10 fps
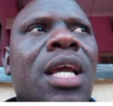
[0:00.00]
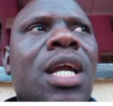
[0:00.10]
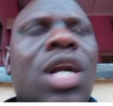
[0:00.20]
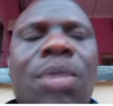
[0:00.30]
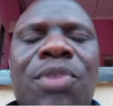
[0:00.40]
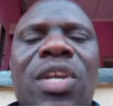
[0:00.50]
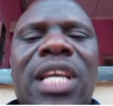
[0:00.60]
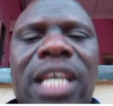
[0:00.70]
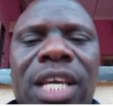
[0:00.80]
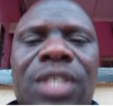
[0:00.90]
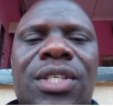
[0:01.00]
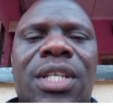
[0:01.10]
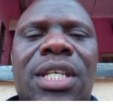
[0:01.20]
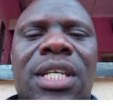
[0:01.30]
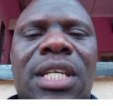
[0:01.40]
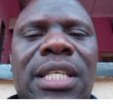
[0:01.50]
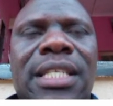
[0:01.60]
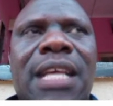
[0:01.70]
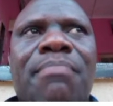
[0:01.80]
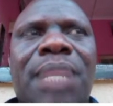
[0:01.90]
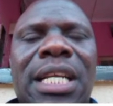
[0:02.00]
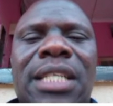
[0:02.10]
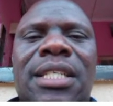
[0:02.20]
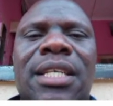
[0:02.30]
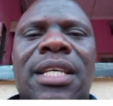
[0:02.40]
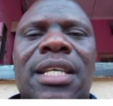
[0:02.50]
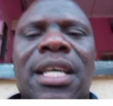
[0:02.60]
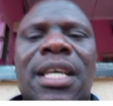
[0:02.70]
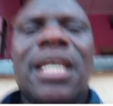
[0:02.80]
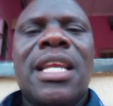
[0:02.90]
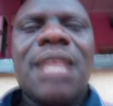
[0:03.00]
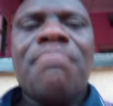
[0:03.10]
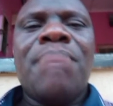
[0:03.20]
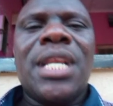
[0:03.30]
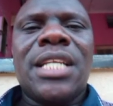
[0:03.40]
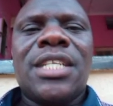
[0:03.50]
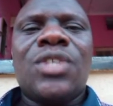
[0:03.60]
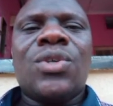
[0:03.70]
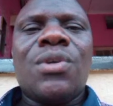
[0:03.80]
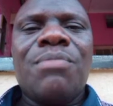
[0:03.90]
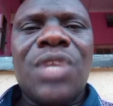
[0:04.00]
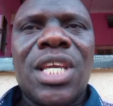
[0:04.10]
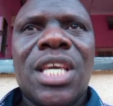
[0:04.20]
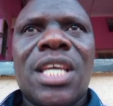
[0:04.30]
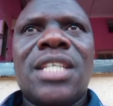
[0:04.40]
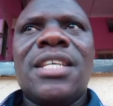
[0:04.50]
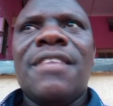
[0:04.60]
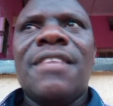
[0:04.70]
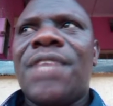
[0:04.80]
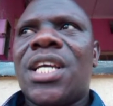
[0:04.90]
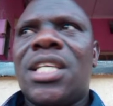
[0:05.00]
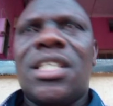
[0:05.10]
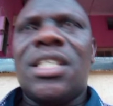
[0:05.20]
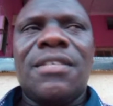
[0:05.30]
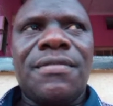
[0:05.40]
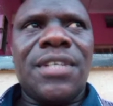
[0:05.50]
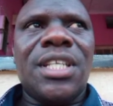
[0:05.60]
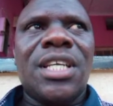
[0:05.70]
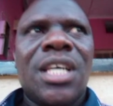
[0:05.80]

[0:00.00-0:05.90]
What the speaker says: communication disability, inability to communicate effectively.